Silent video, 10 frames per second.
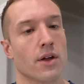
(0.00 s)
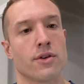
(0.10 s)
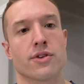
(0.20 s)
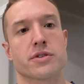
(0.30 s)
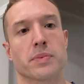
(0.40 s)

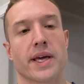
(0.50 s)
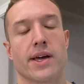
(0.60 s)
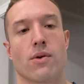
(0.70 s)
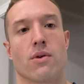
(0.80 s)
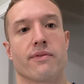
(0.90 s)
Nurse
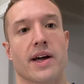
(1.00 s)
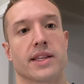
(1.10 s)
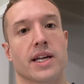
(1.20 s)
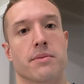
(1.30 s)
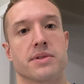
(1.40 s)
Blake or
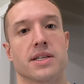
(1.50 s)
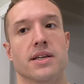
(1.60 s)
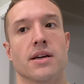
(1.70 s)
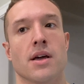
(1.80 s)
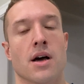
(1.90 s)
Violin
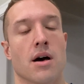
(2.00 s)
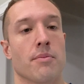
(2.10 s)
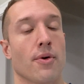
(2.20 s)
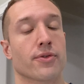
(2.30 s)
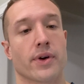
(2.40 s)
MD,
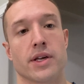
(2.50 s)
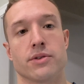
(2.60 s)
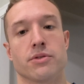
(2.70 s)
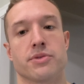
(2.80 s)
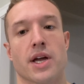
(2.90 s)
both great
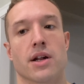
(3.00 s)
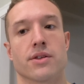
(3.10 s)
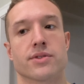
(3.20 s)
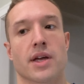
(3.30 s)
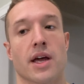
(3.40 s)
YouTube
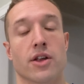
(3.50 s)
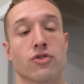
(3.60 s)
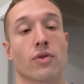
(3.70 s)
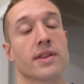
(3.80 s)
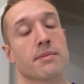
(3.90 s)
channels, and I
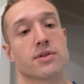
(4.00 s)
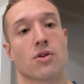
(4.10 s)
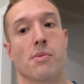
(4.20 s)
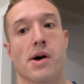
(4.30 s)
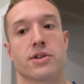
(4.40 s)
enjoyed them
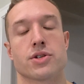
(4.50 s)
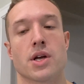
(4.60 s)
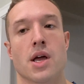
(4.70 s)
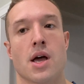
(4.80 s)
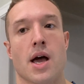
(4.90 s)
so much.
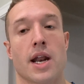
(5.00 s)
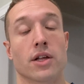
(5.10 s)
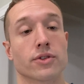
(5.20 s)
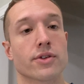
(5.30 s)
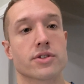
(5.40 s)
And I
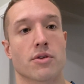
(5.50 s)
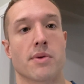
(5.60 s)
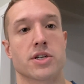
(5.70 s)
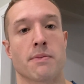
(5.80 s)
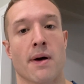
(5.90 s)
learned so
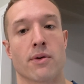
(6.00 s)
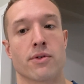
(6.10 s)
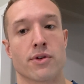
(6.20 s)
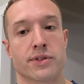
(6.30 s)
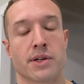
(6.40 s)
much about
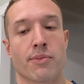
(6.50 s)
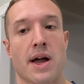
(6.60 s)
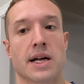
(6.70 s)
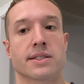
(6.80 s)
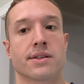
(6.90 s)
nursing
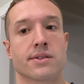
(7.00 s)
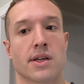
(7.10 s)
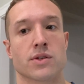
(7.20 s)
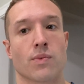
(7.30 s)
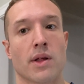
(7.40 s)
practice
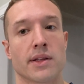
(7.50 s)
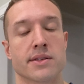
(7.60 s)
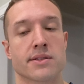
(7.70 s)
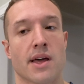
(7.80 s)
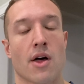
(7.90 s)
as well
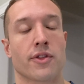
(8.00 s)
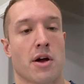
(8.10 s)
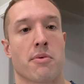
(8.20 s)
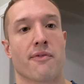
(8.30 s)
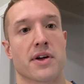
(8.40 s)
as the
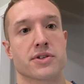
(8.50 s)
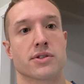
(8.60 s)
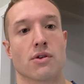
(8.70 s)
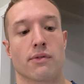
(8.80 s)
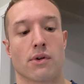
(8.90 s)
healthcare
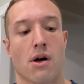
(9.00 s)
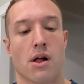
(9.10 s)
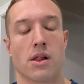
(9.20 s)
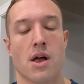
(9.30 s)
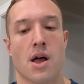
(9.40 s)
professions
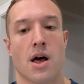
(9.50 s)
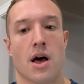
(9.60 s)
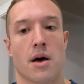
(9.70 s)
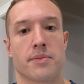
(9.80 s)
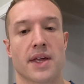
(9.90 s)
overall
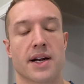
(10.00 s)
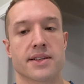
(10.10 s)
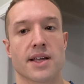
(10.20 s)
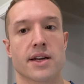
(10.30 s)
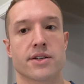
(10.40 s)
that I
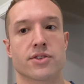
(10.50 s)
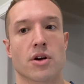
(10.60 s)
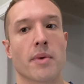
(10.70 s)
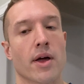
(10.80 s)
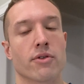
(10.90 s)
decided to
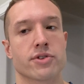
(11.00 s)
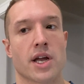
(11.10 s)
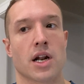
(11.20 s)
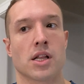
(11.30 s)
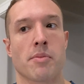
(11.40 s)
start my own
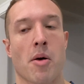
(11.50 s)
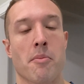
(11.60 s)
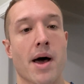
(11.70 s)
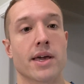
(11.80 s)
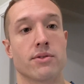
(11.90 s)
channel about
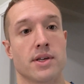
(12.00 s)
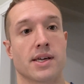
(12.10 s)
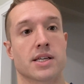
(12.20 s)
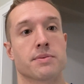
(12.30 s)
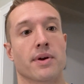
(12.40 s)
my
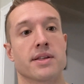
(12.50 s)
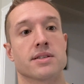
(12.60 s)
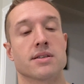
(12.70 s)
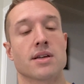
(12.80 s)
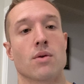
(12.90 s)
unique
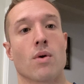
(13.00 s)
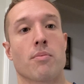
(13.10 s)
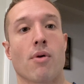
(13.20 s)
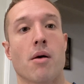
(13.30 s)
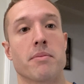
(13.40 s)
experiences and
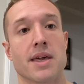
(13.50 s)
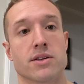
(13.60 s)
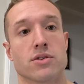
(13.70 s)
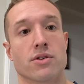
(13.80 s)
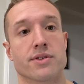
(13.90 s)
what brought me
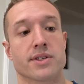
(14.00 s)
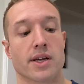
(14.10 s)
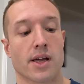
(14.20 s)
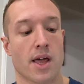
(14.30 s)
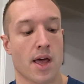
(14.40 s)
into nursing.